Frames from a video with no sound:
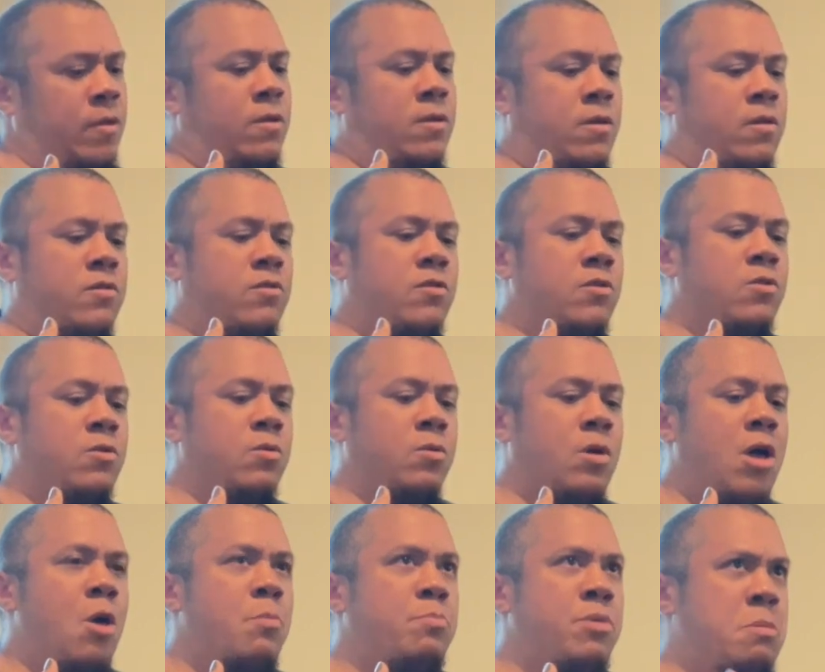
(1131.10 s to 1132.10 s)
to
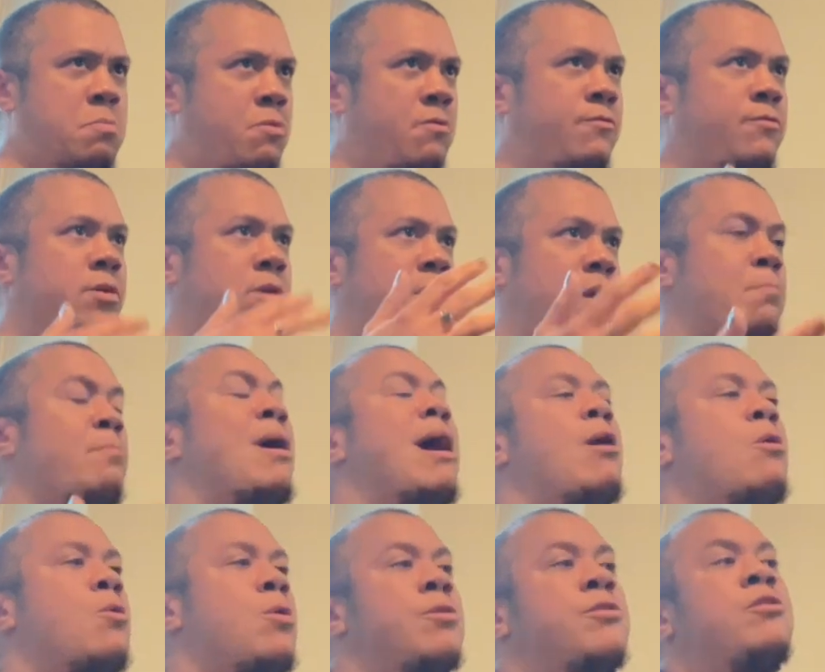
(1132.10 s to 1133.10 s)
help people feel
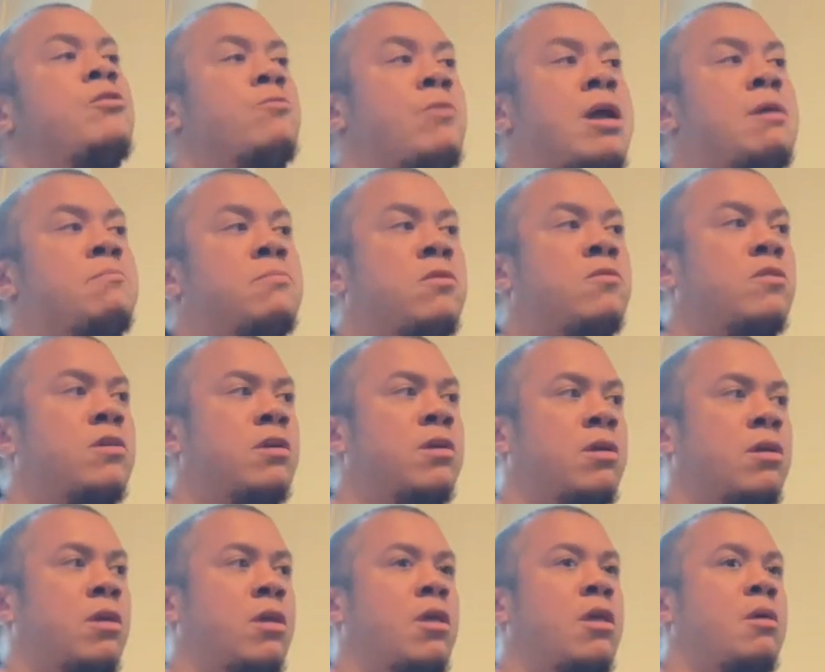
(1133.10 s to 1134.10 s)
empowered to write music,
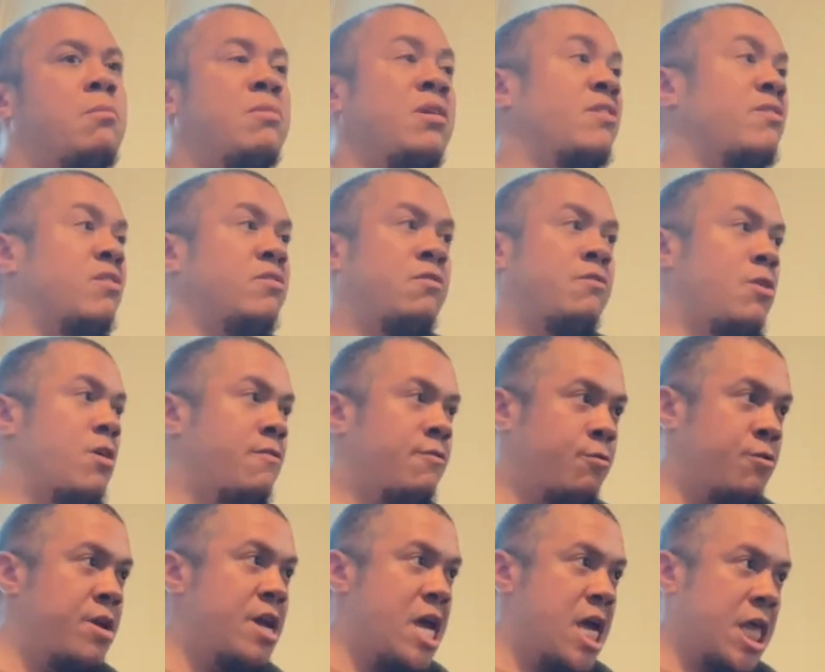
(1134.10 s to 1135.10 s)
because it's a very
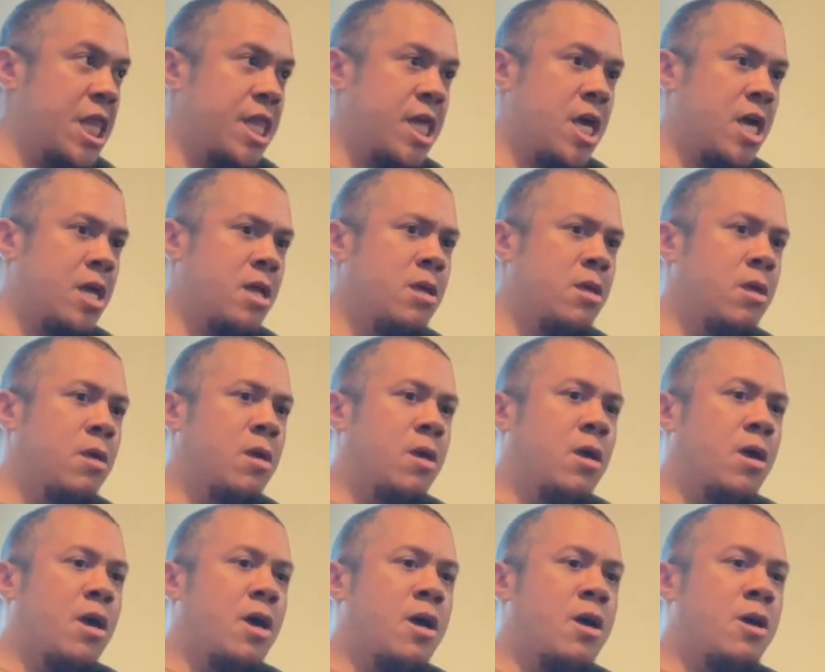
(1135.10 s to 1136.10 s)
freeing thing
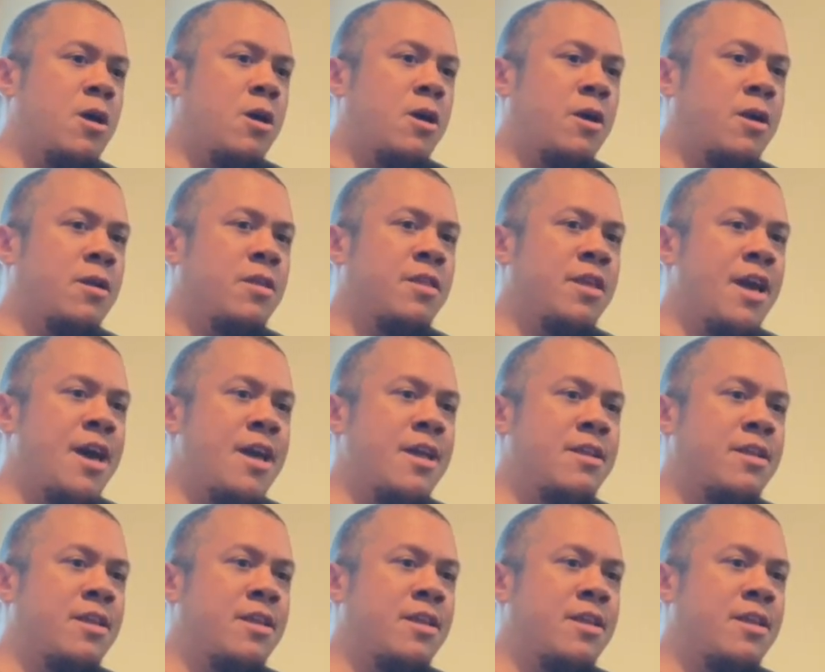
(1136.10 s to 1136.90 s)
that